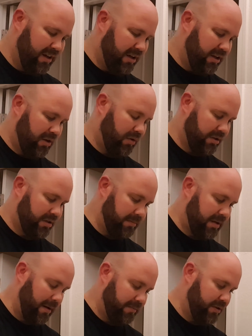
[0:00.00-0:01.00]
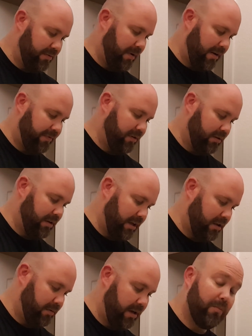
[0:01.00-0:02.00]
And sometimes you might feel that
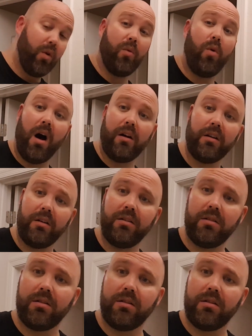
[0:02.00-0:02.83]
you need more water.